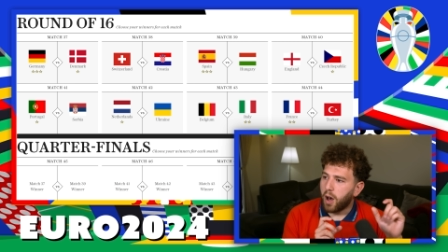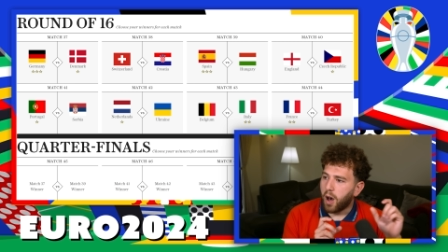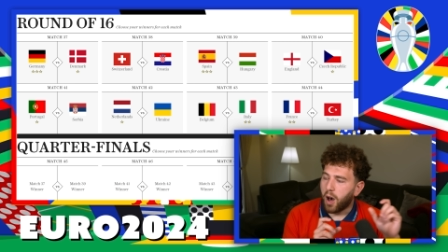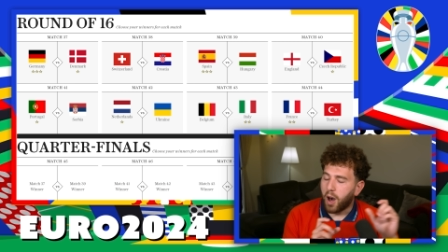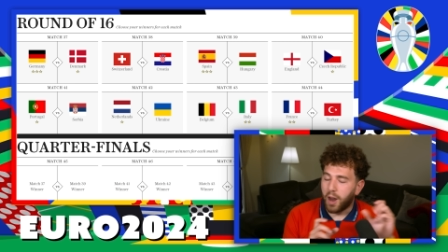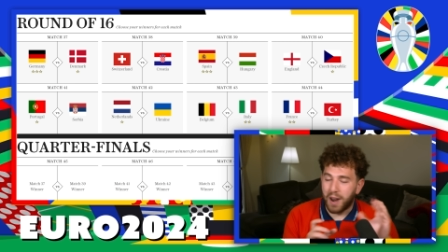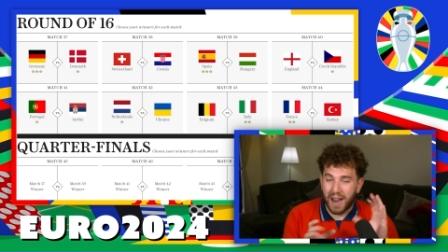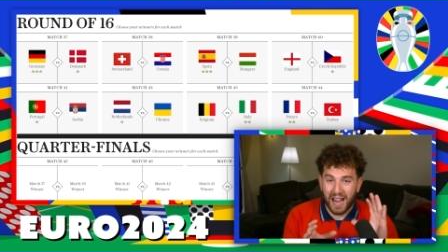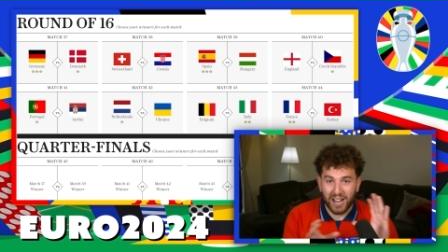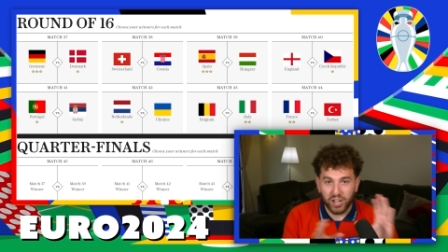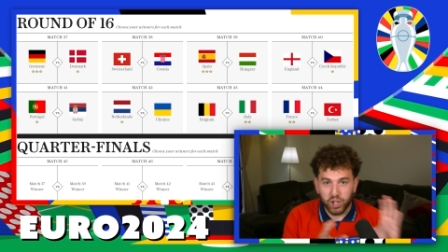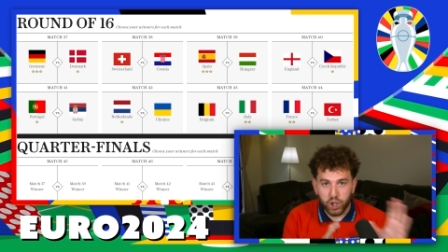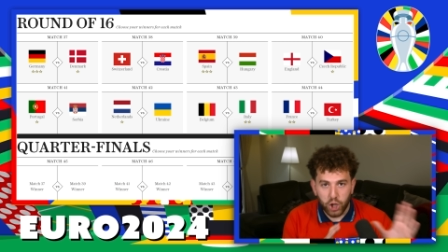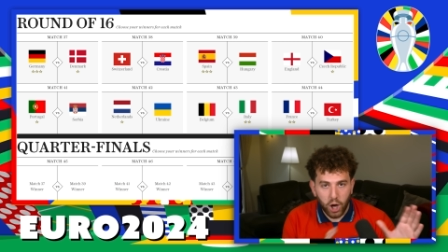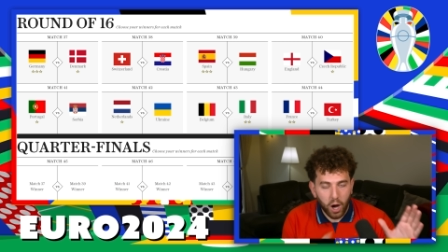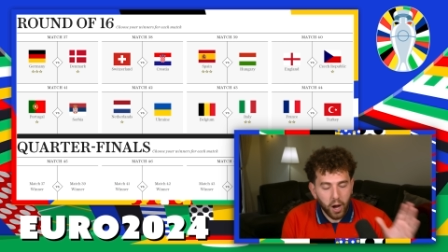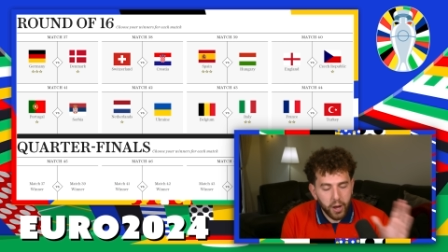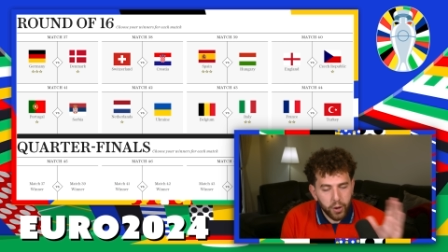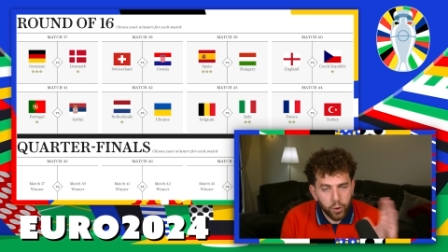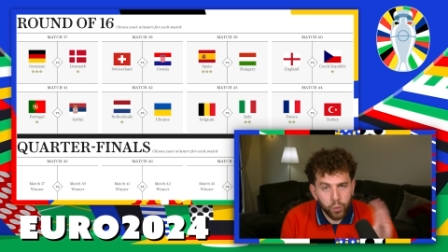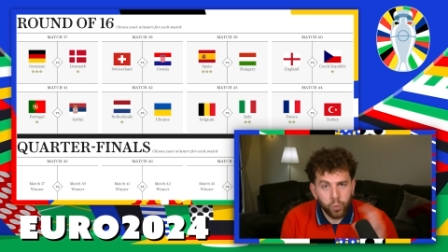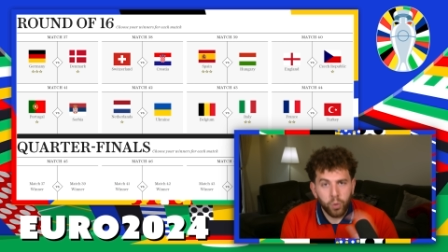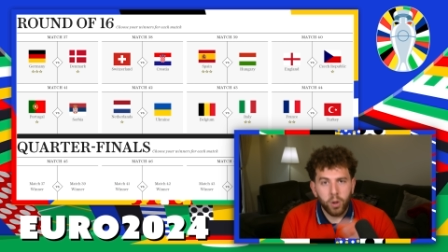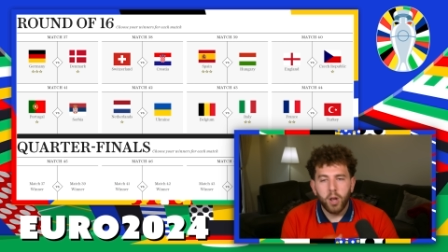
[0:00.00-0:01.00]

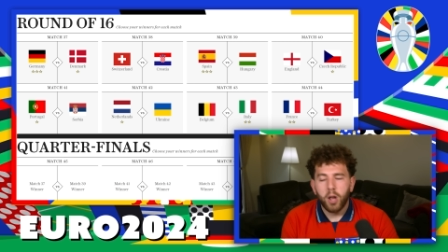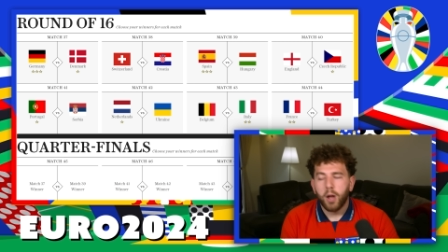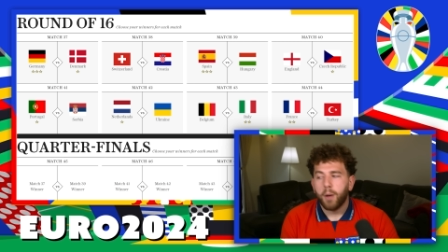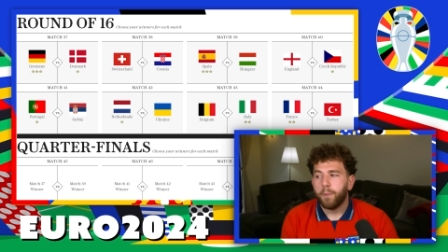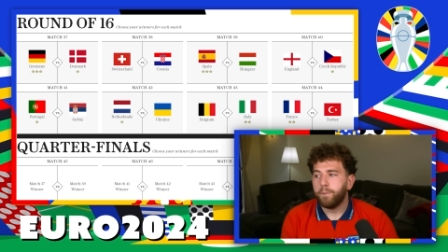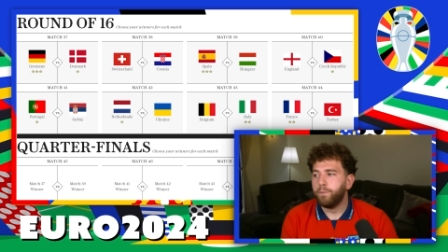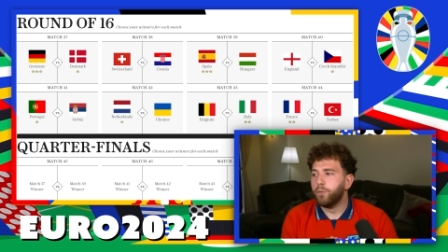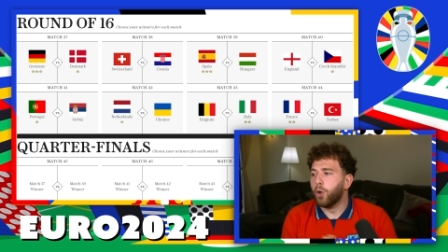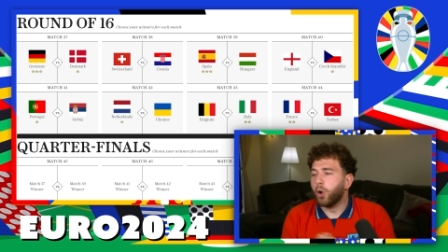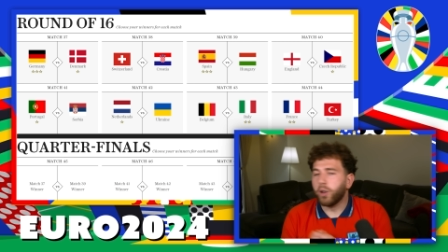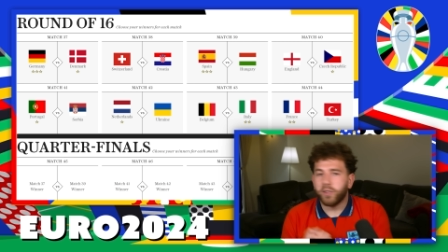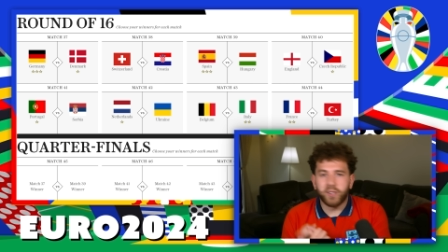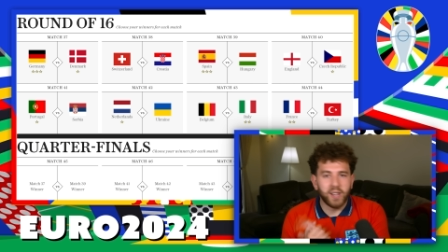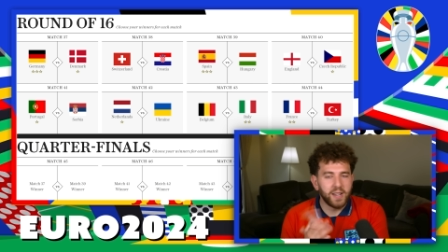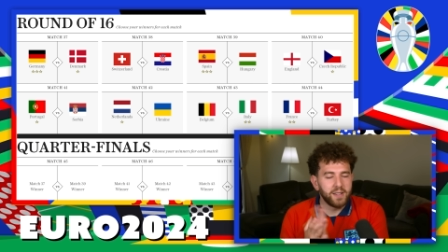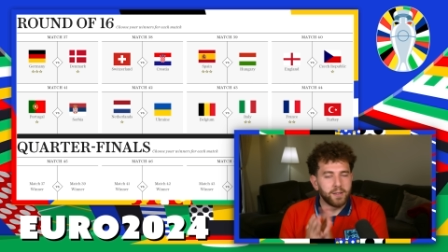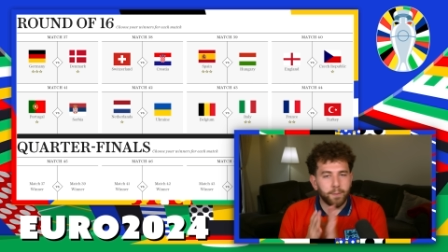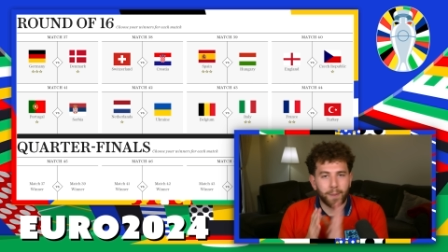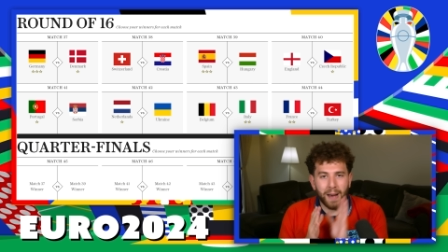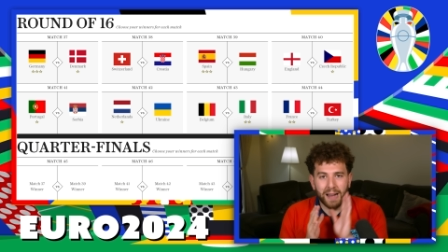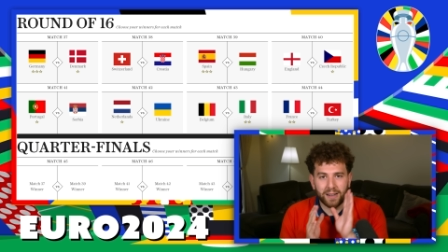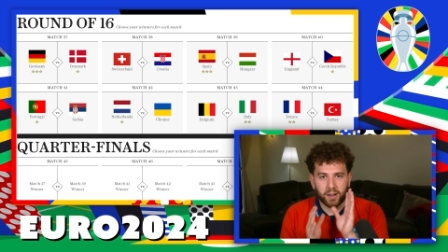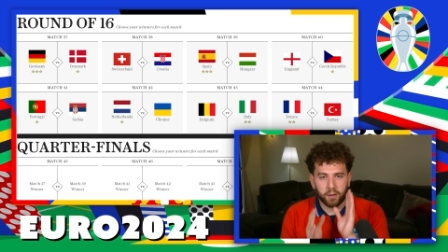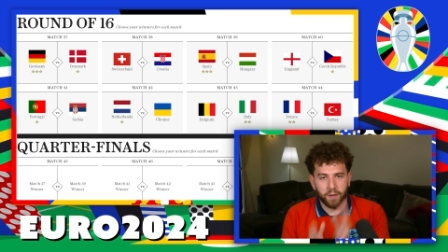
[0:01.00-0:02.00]
unagile. Not to say he's
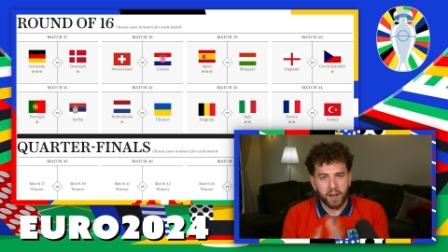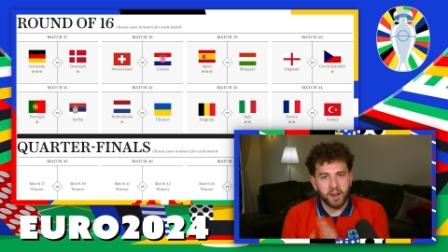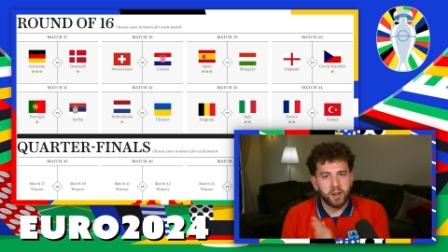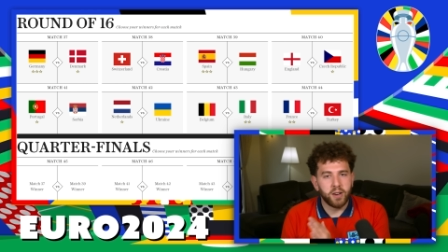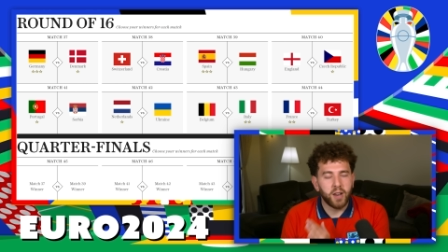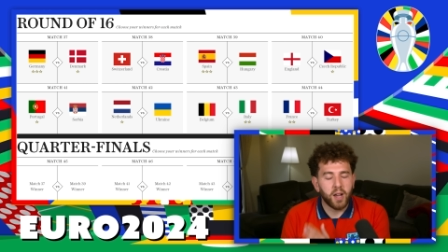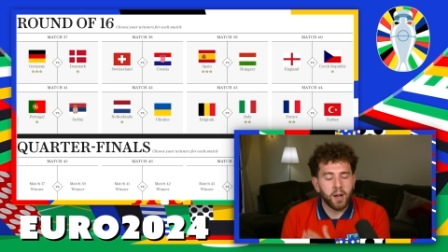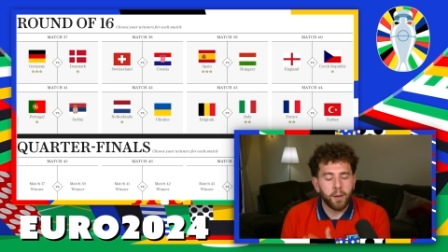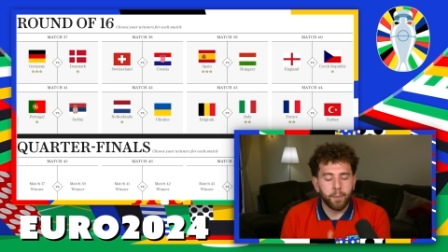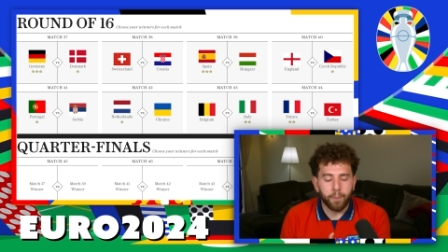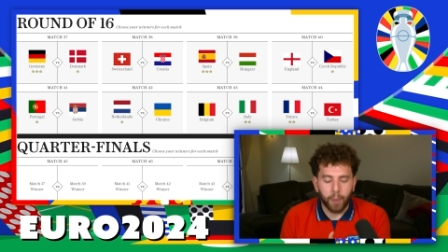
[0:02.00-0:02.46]
a bad defender,